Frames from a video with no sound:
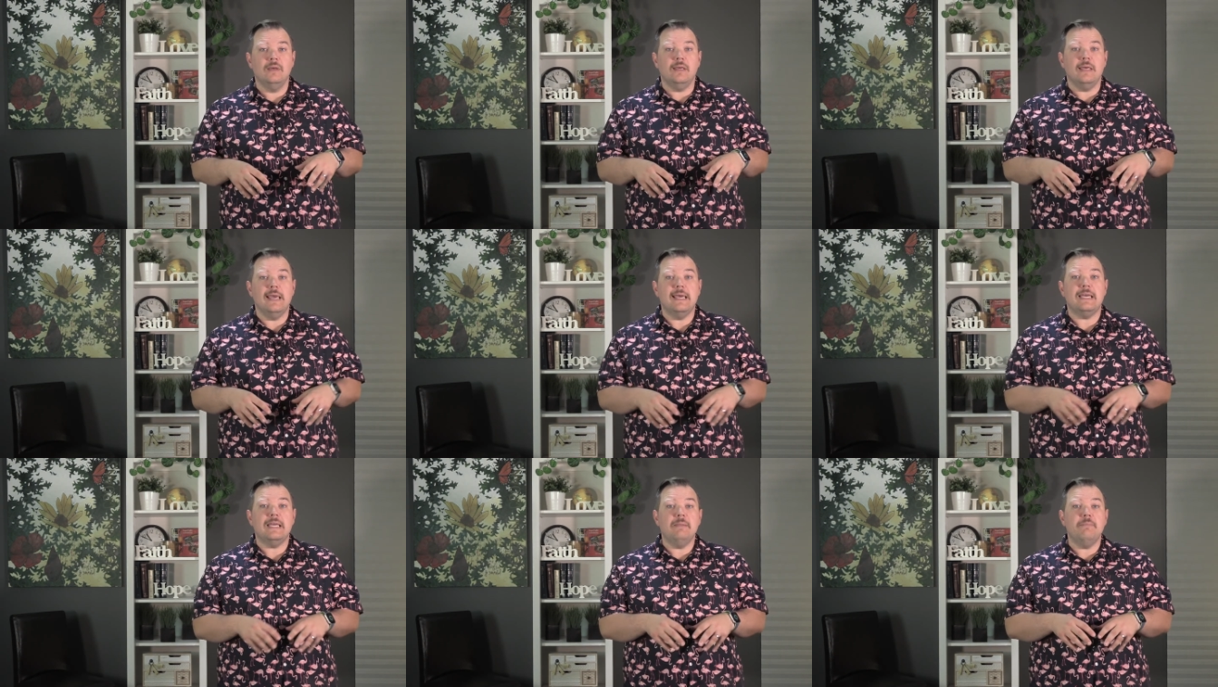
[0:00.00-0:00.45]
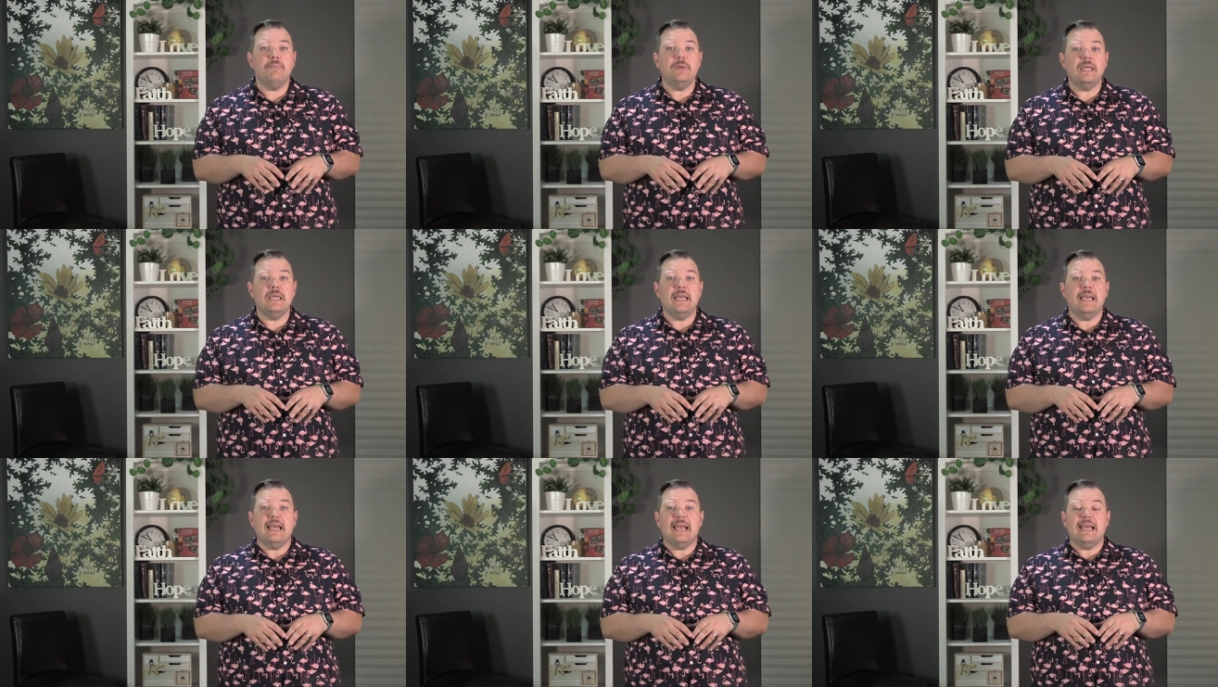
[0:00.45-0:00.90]
It can
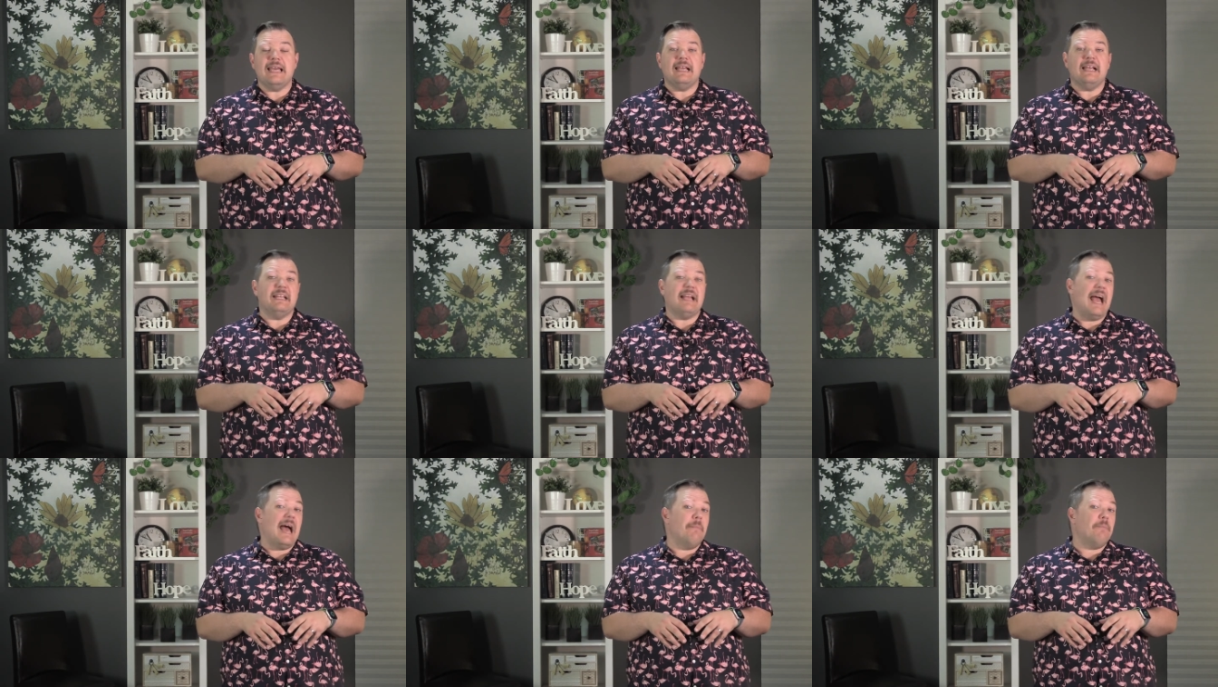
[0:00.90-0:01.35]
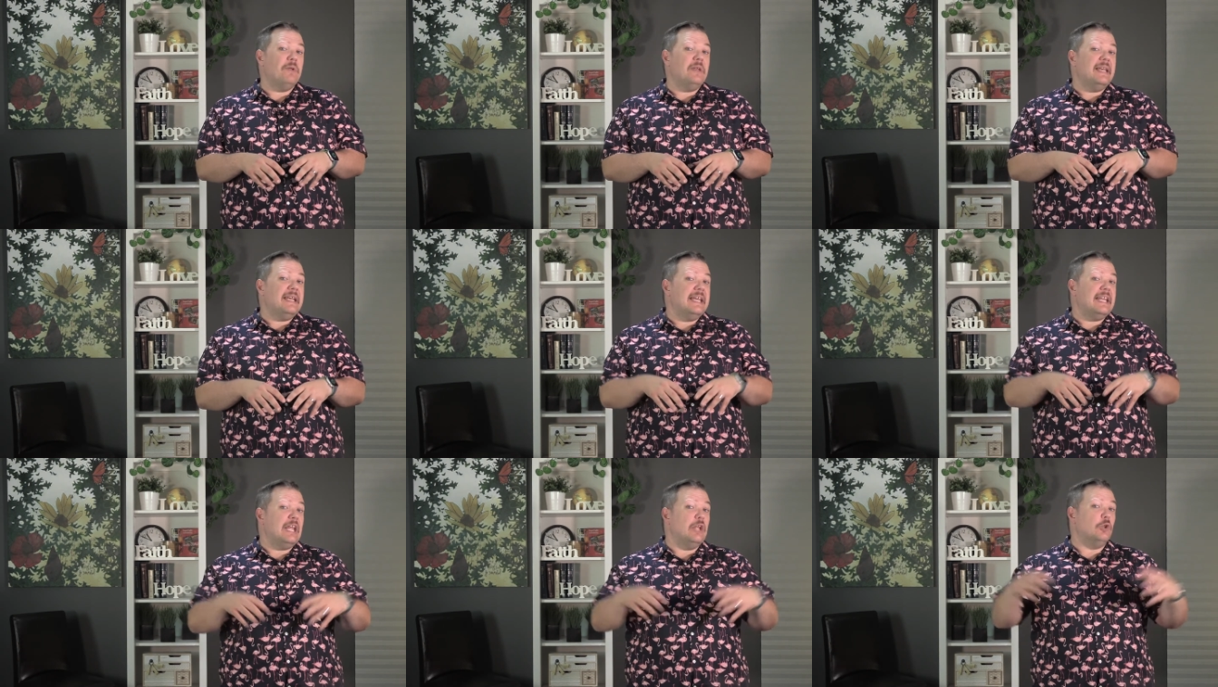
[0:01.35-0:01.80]
be
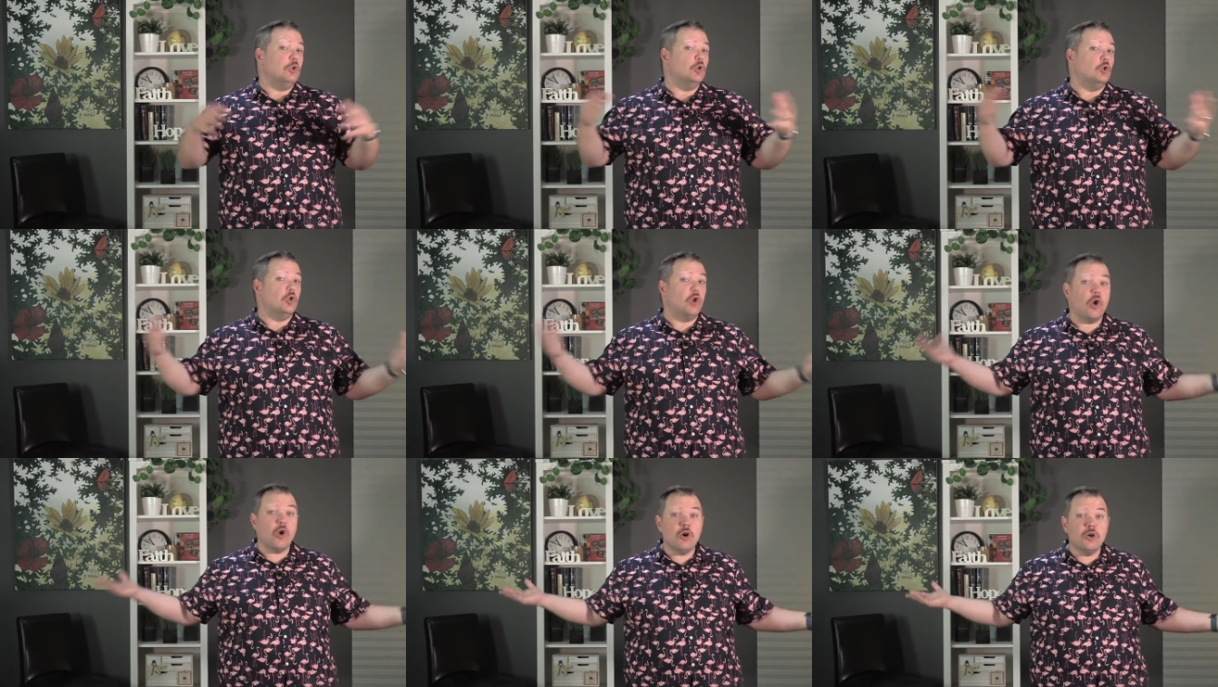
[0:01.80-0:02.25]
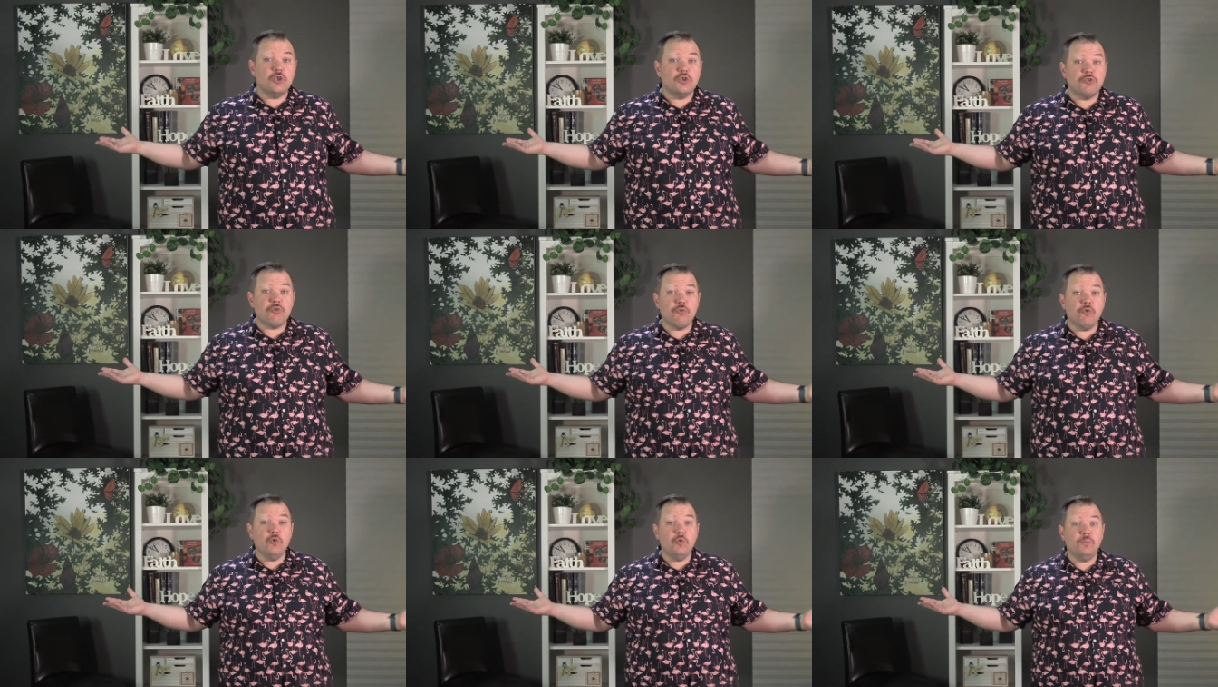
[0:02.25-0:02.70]
happening in a large
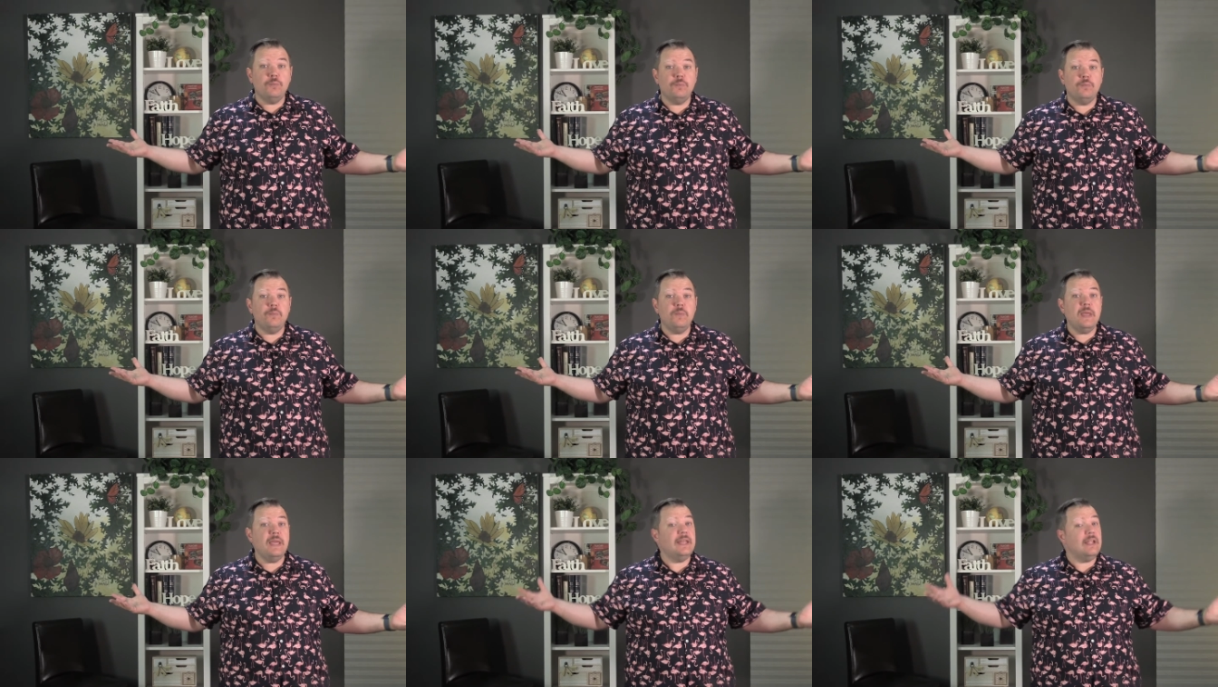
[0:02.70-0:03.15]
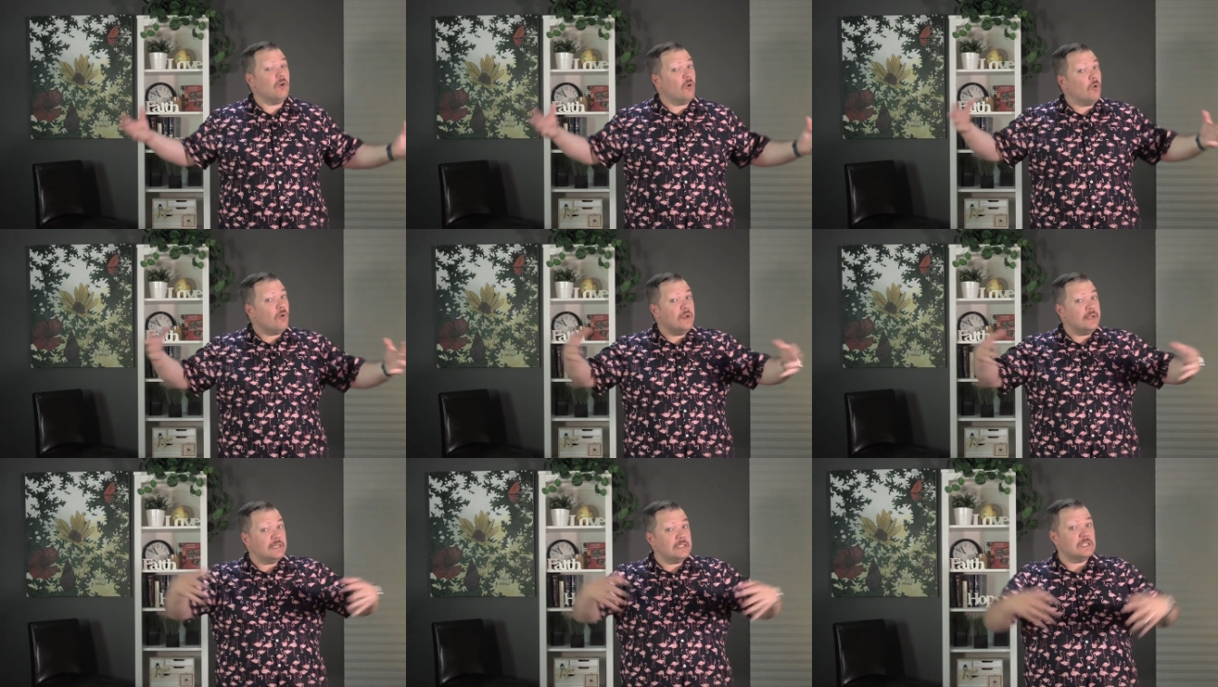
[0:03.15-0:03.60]
group in a,
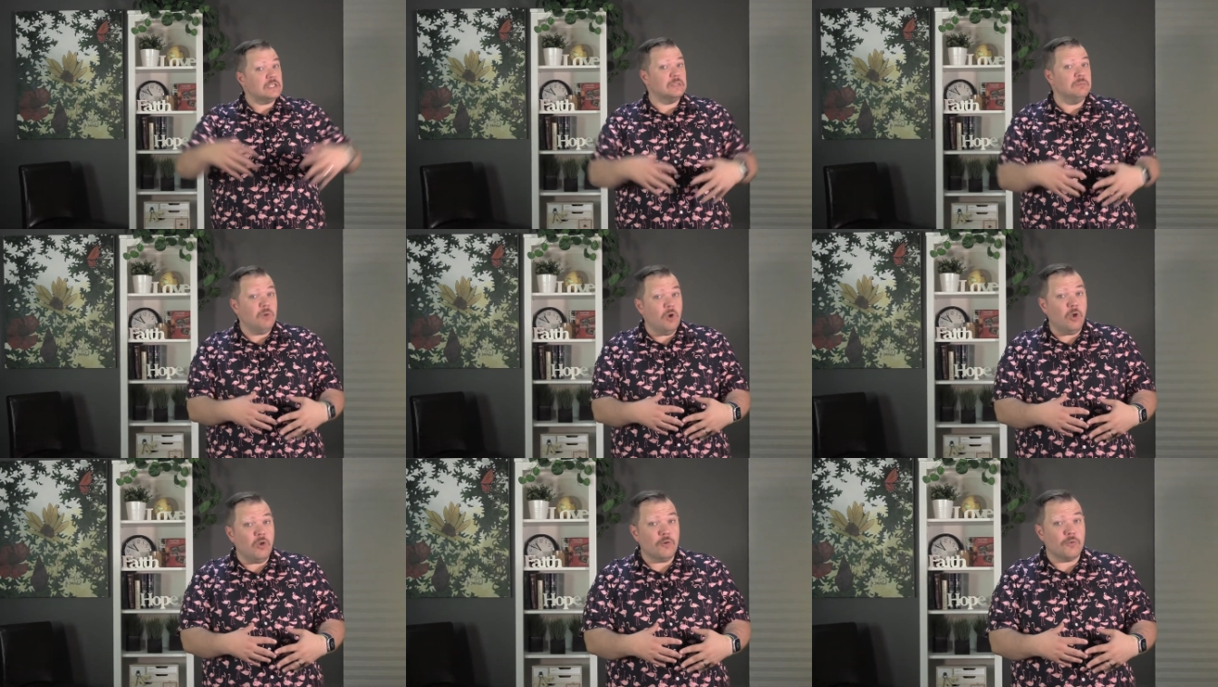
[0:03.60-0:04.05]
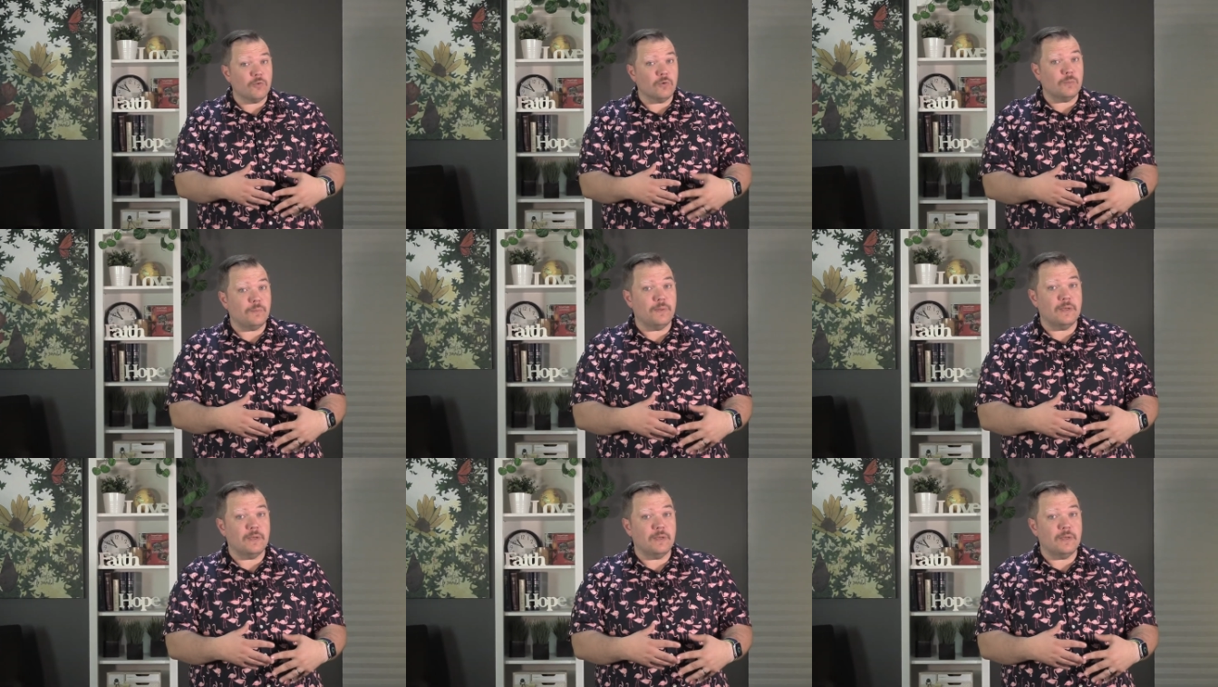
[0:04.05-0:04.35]
or in a small group.